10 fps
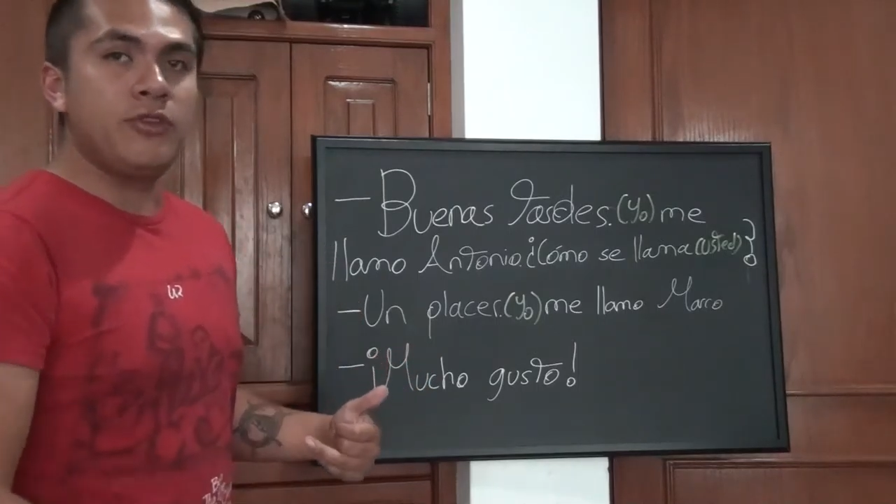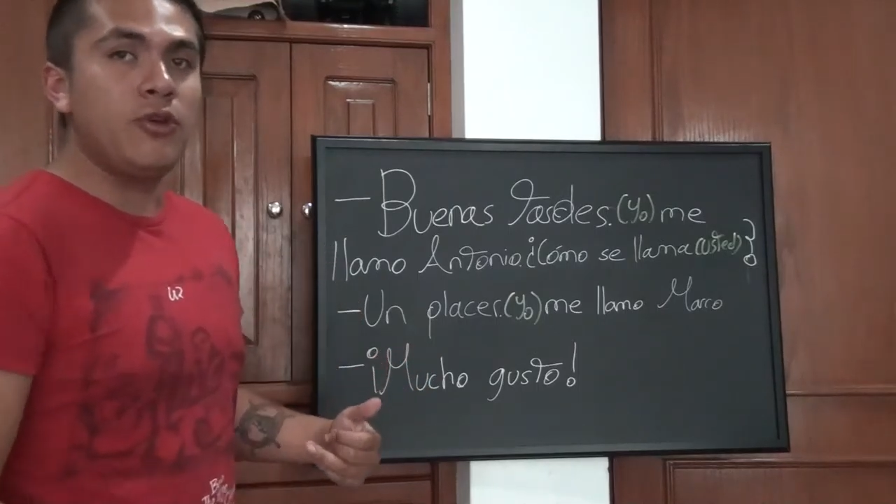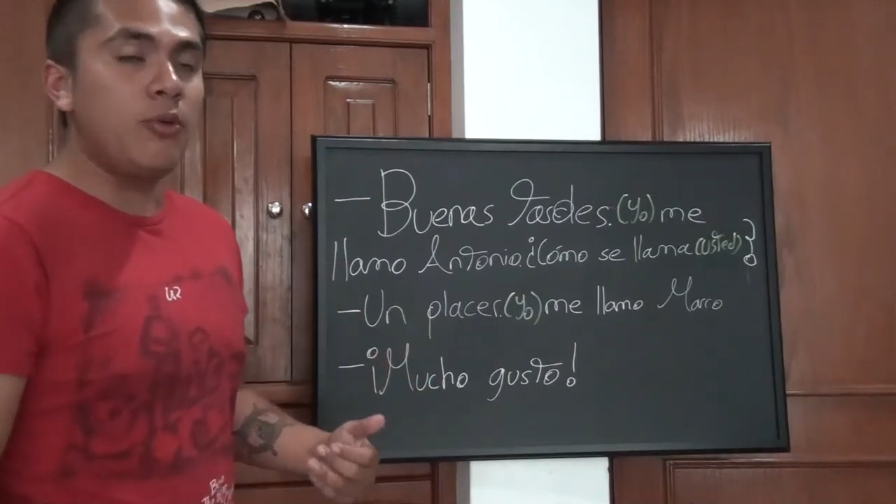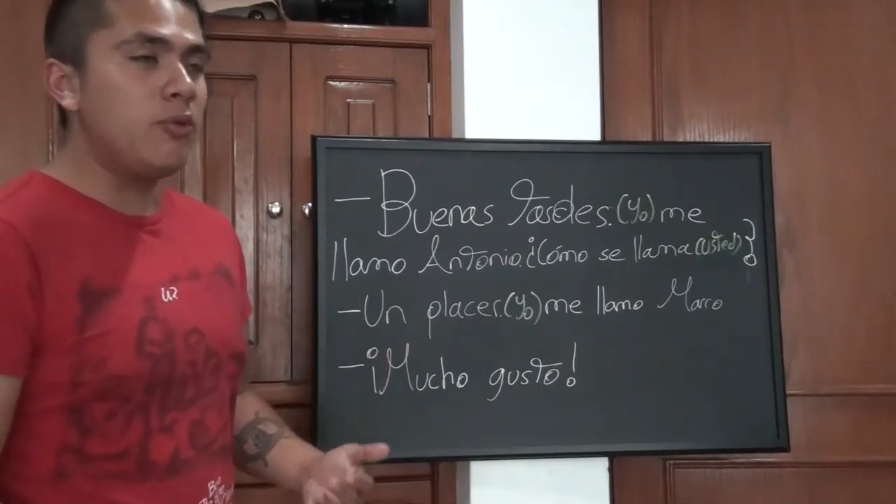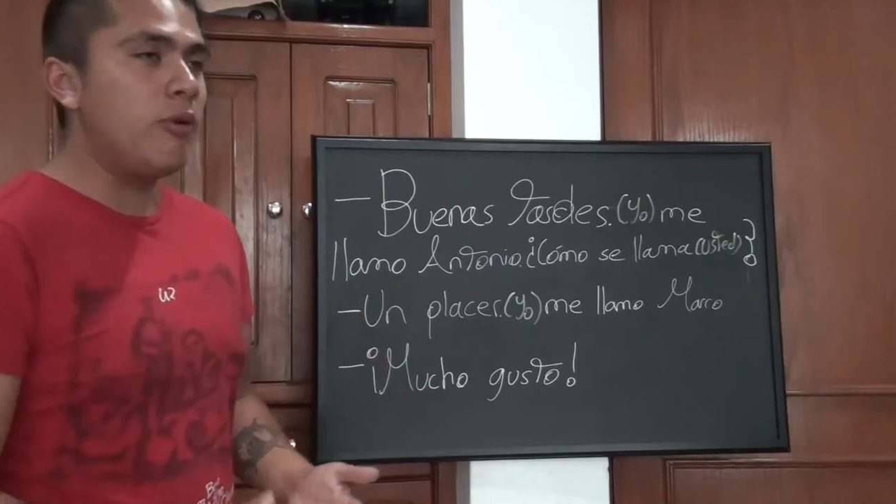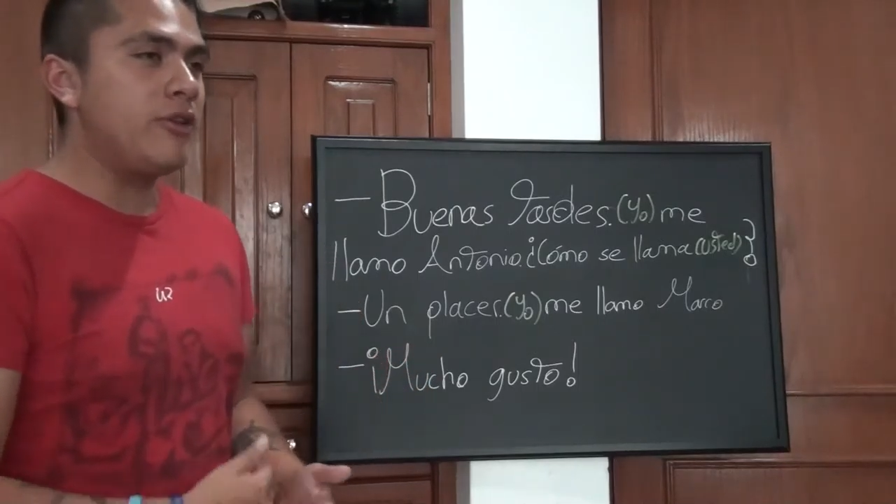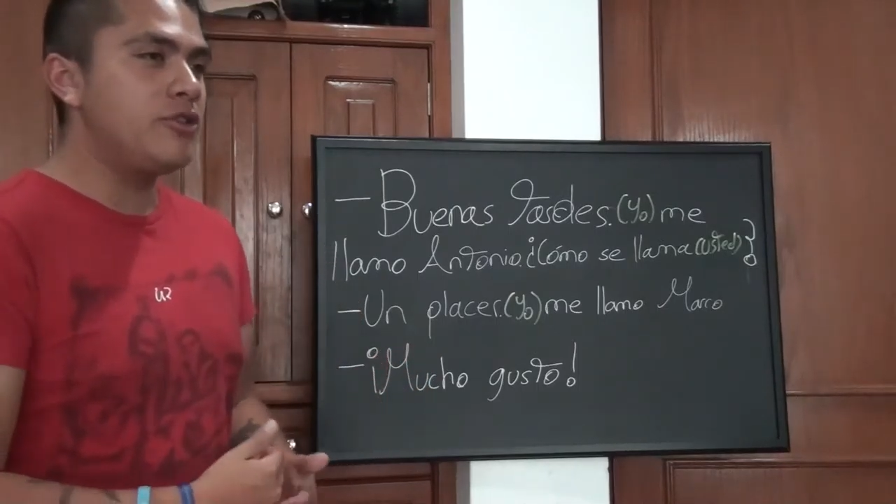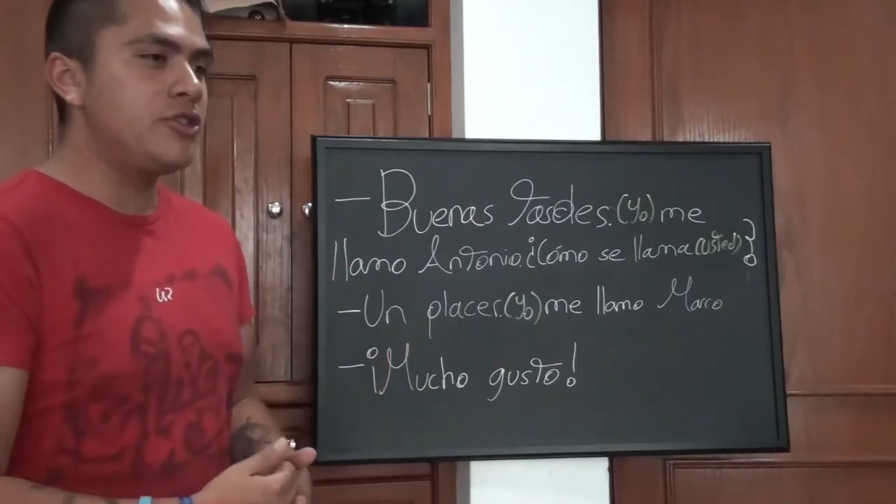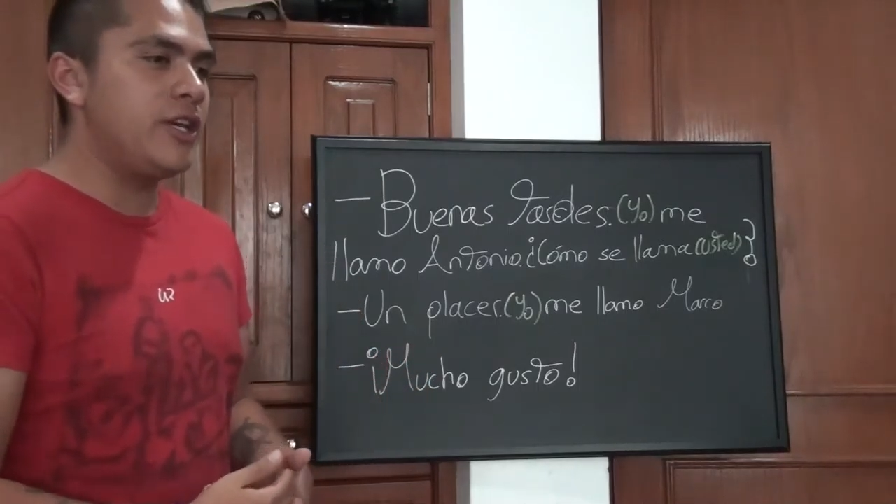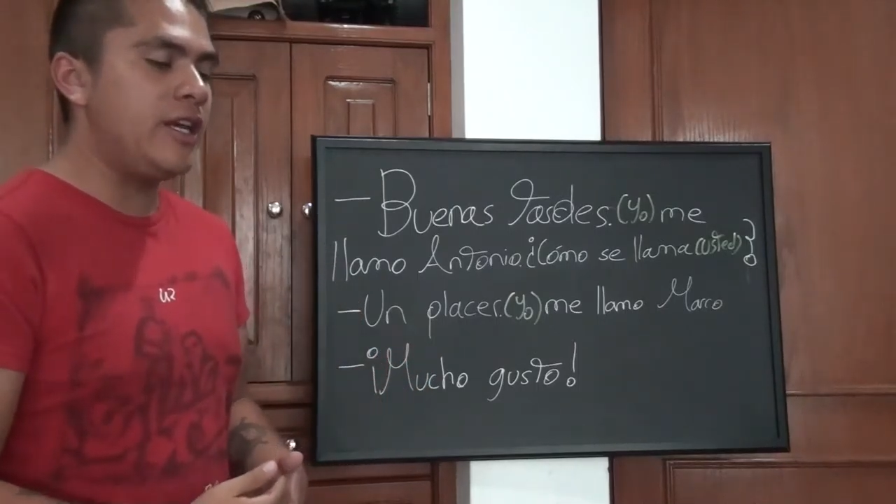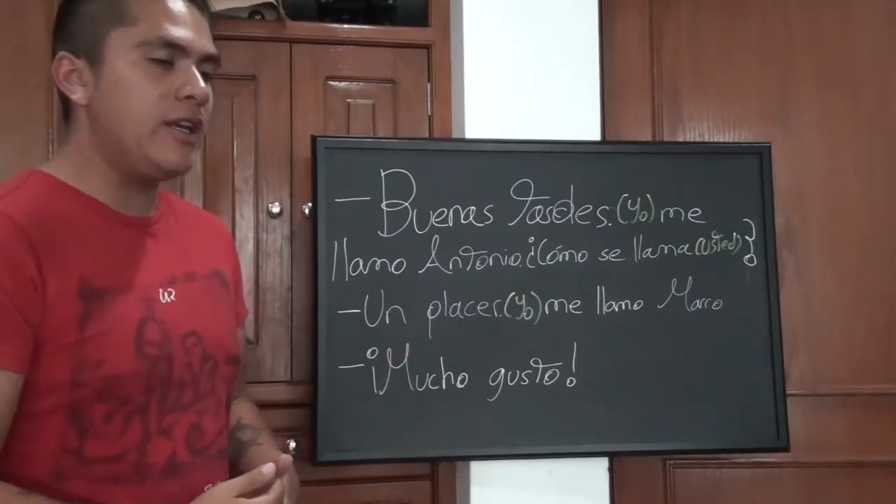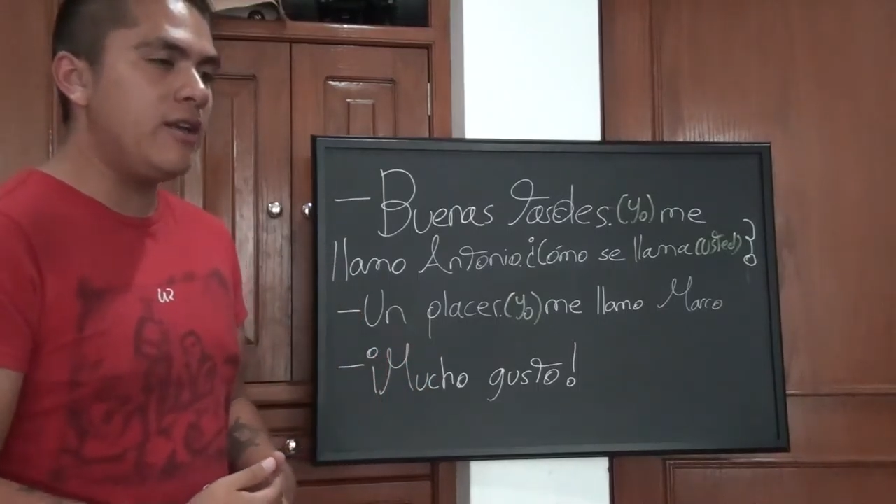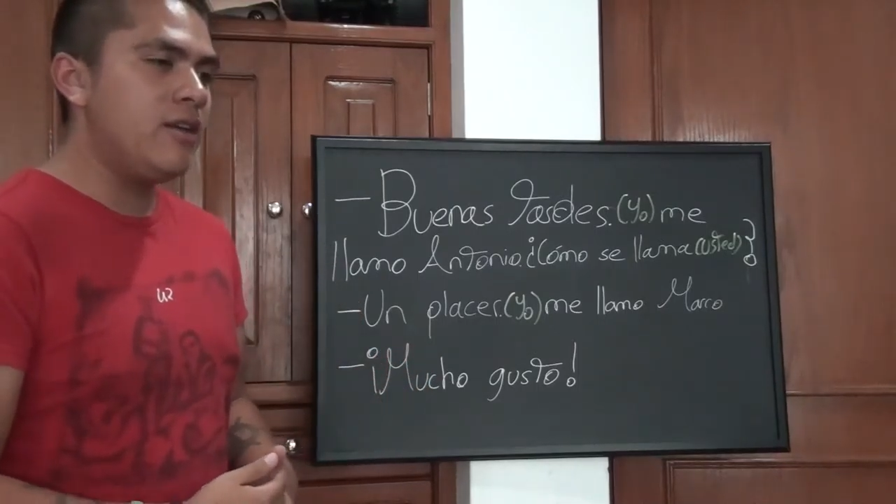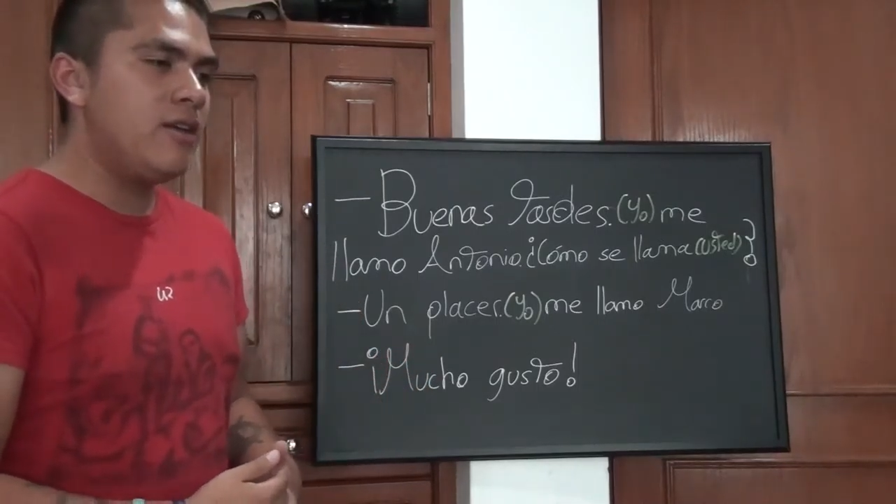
you will want to say